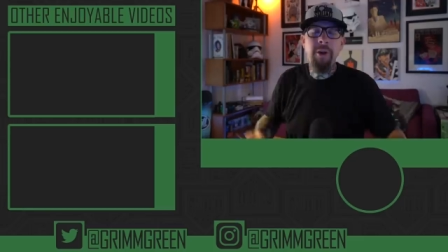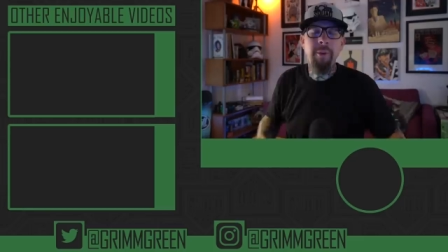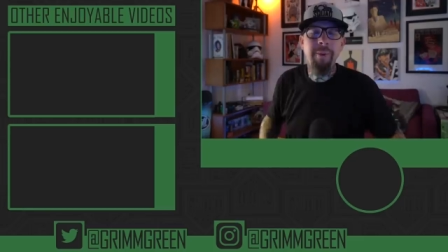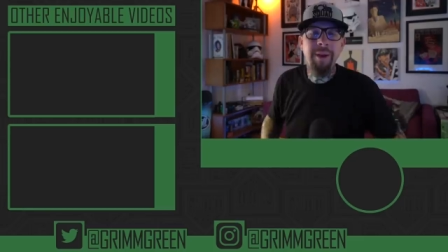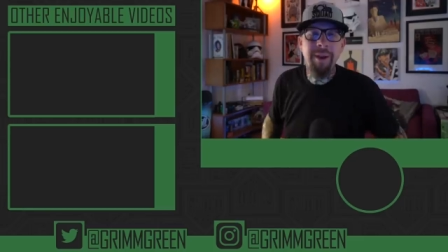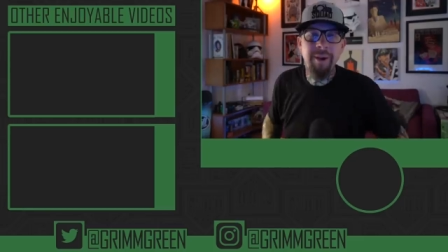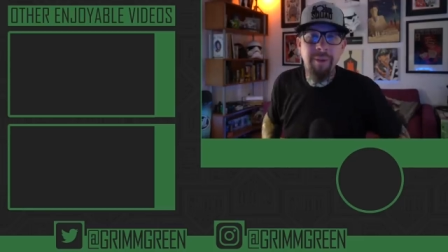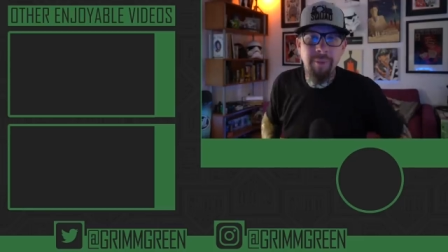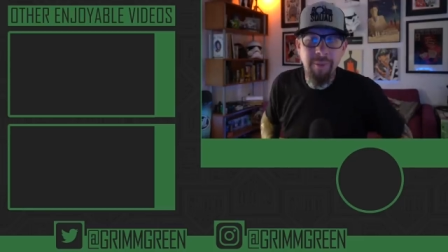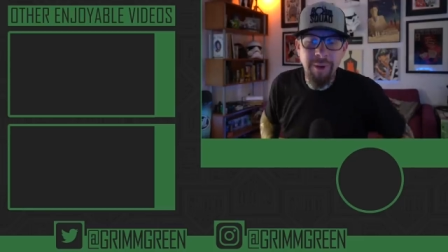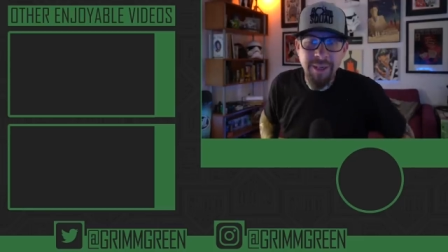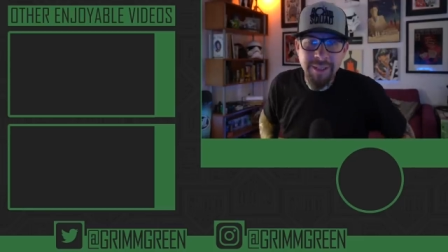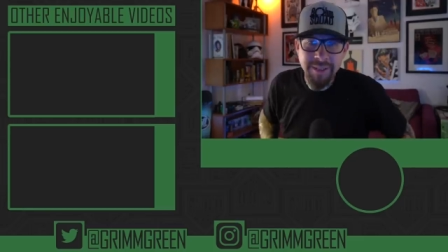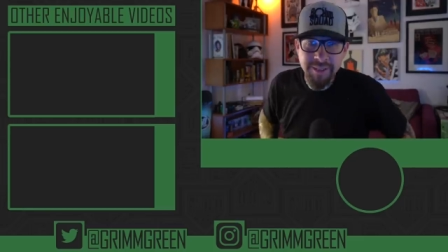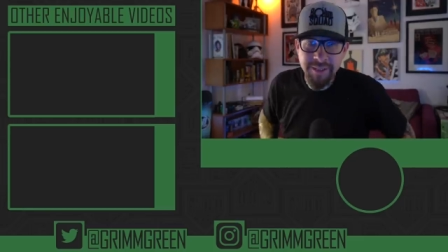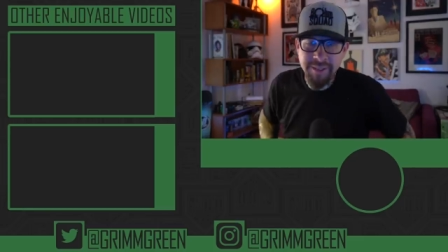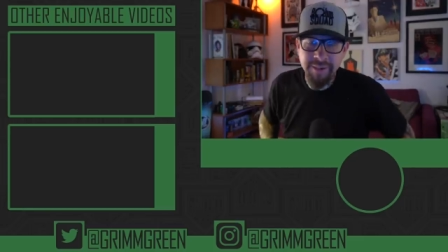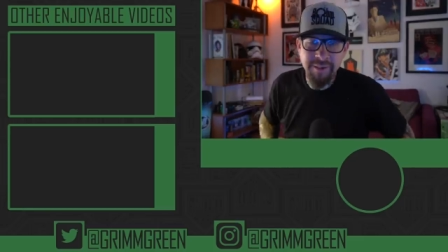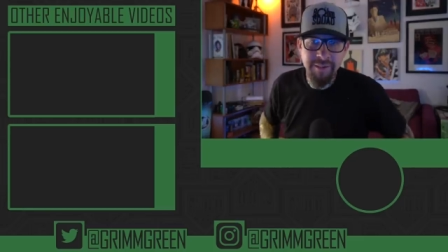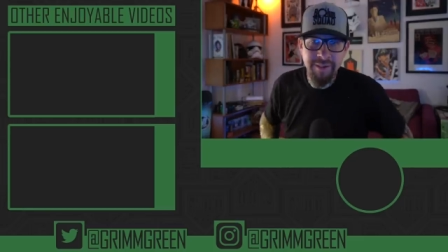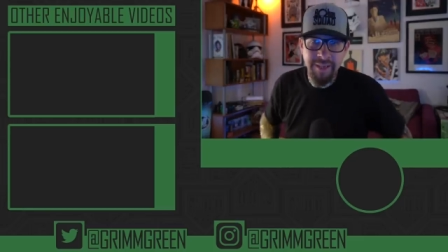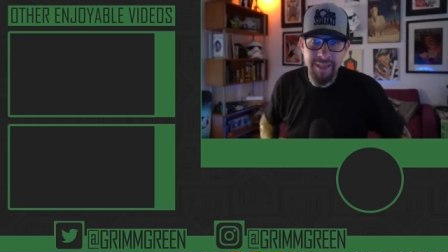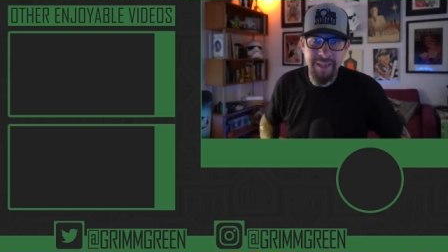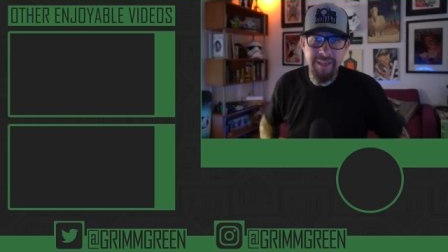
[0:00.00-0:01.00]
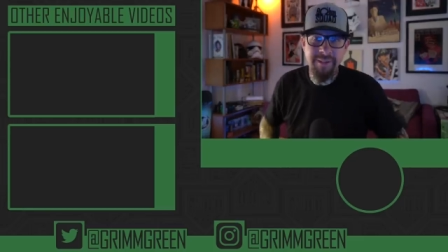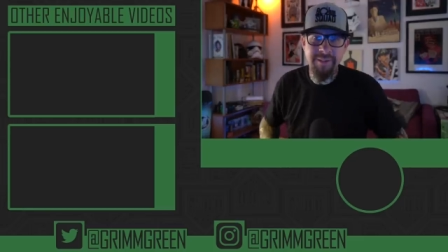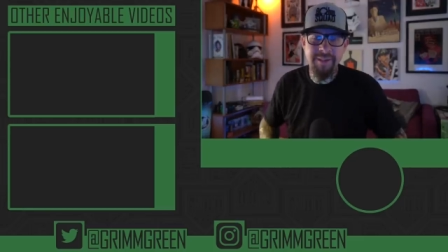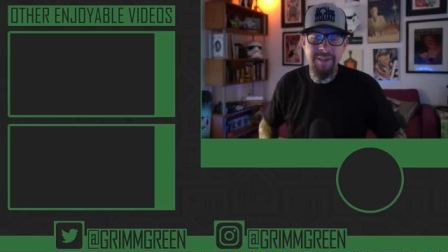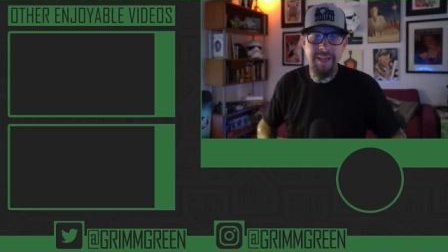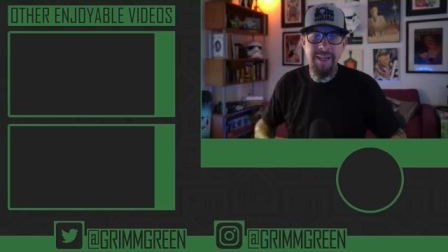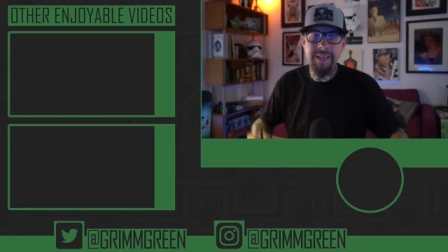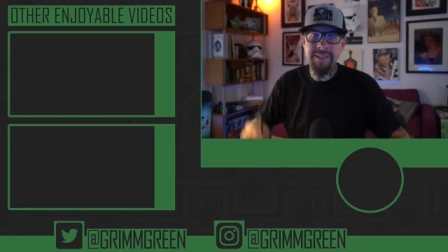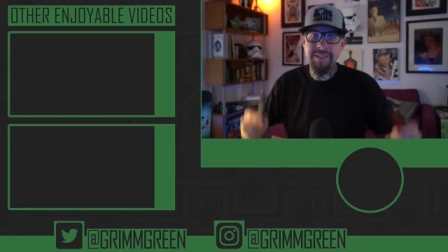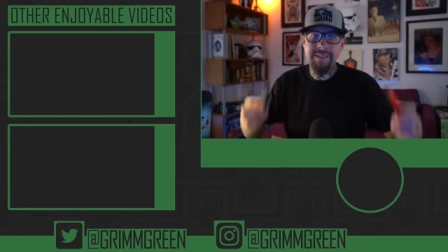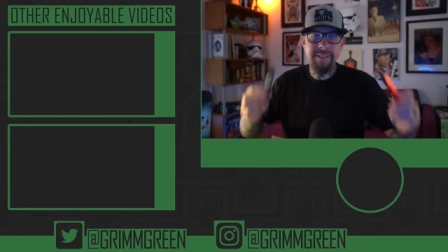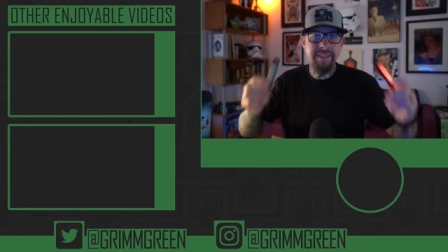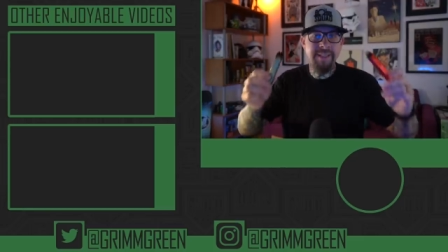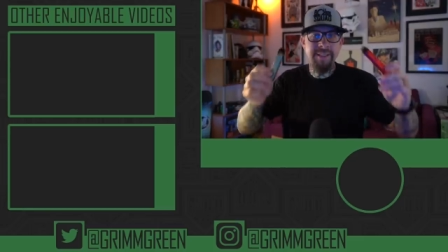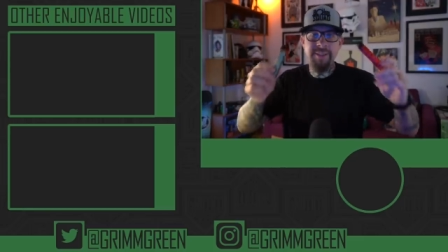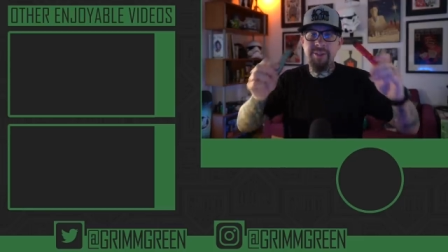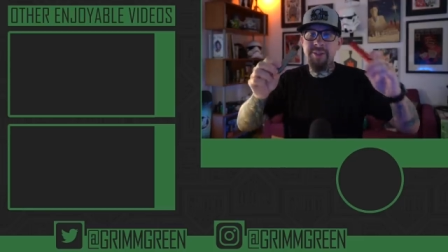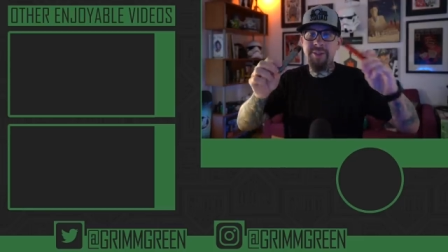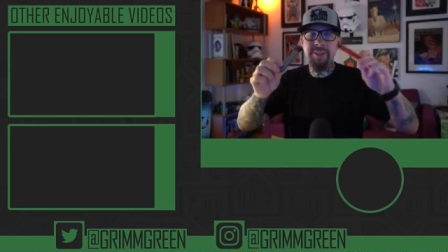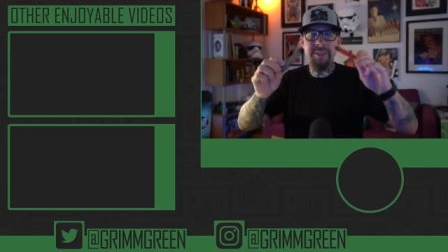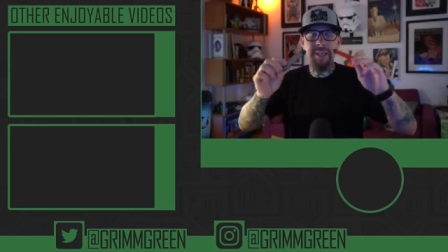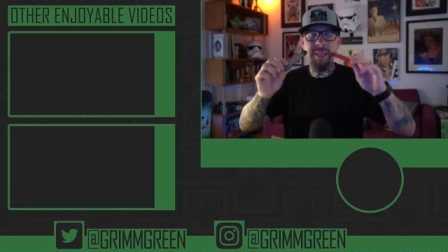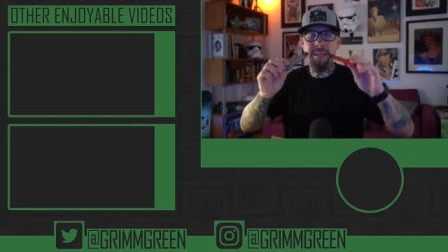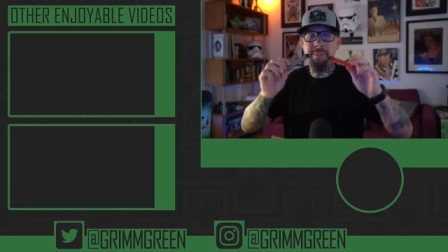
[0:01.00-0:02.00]
No matter what's in your hand, you guys, let's
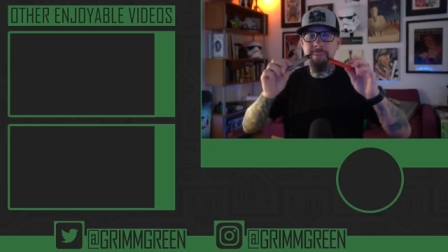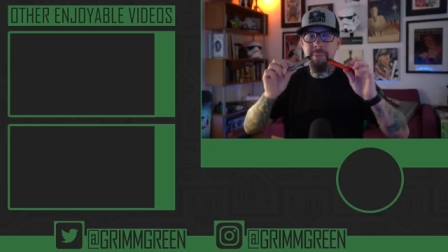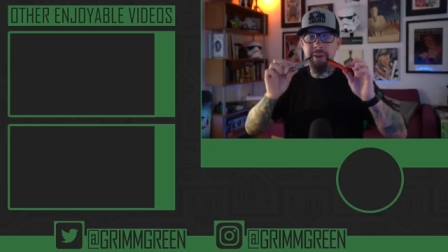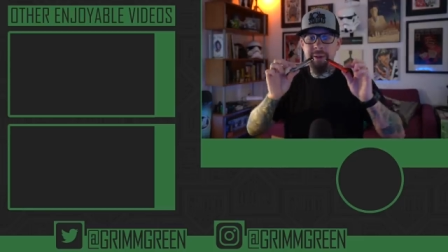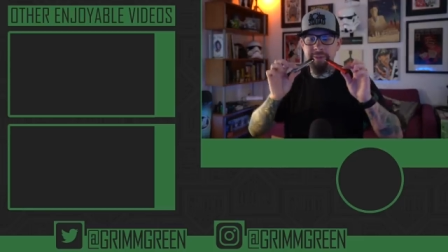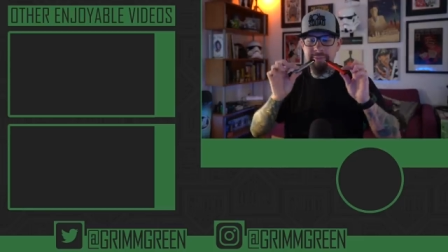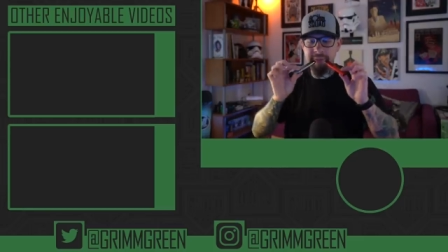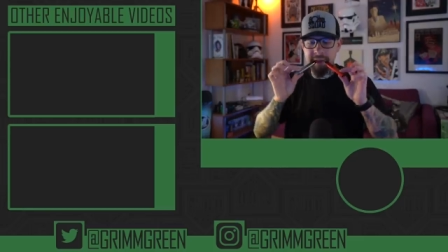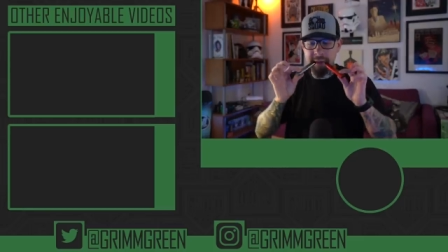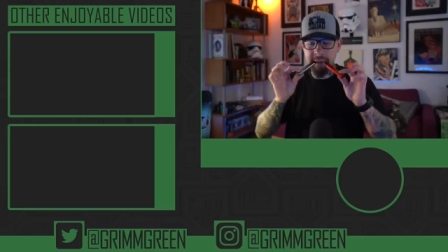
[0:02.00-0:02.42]
just keep on